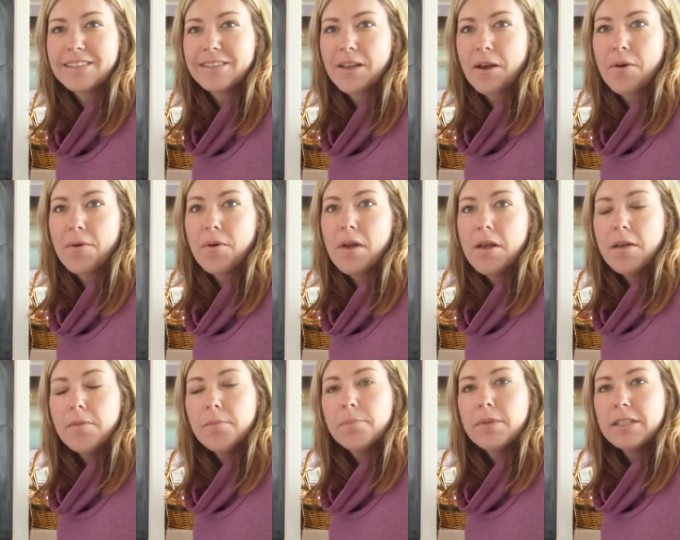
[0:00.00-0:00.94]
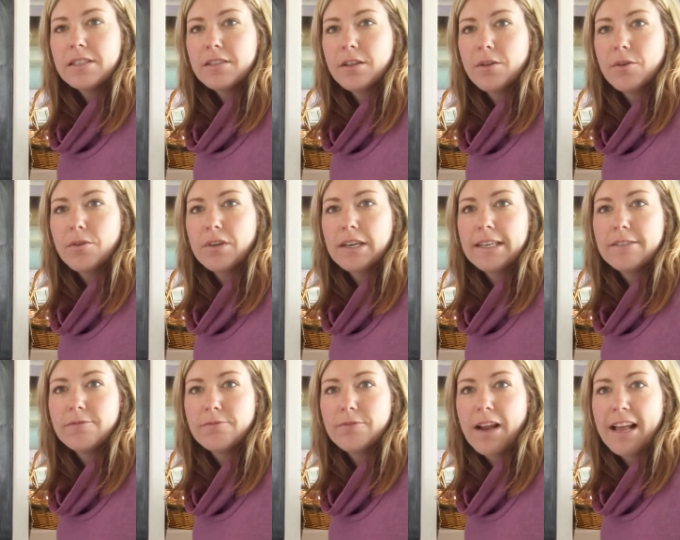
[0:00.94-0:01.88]
So Miss
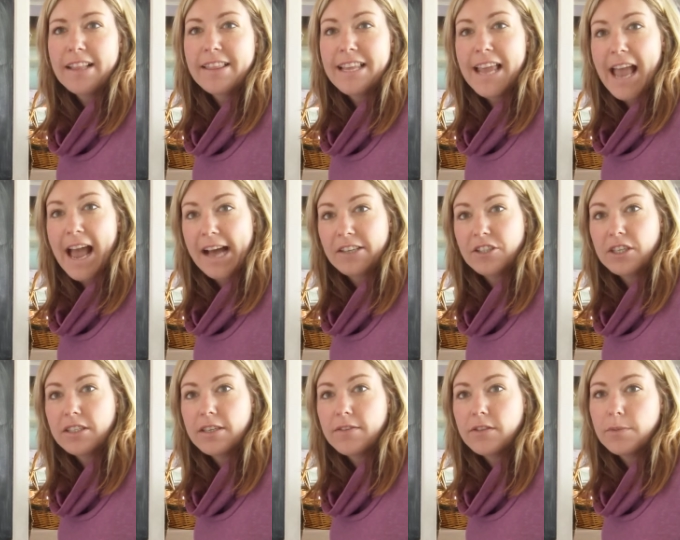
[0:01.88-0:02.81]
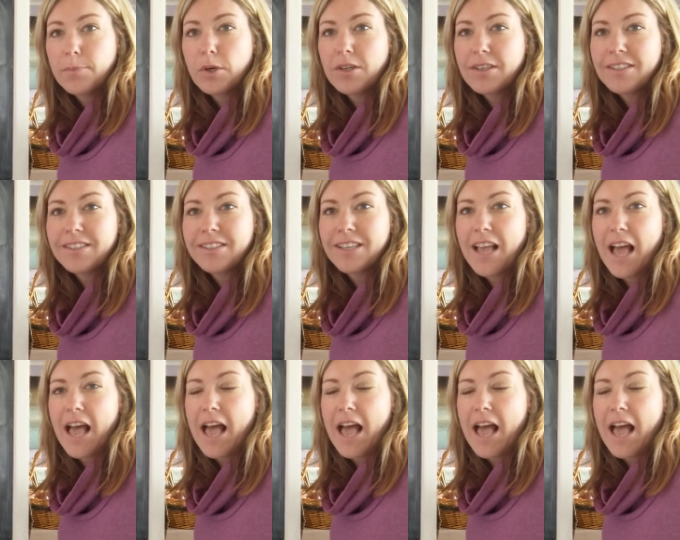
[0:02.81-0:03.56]
Lauren read the adjectives books